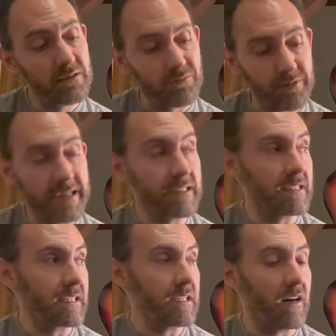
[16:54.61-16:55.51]
raise it
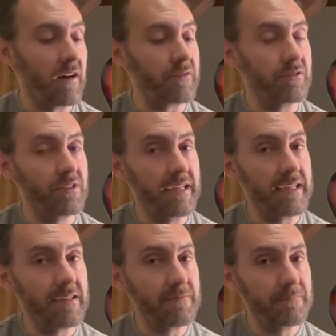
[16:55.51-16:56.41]
to get a hotter
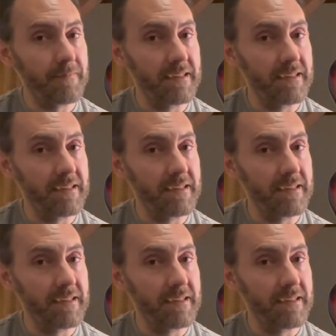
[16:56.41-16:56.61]
sound.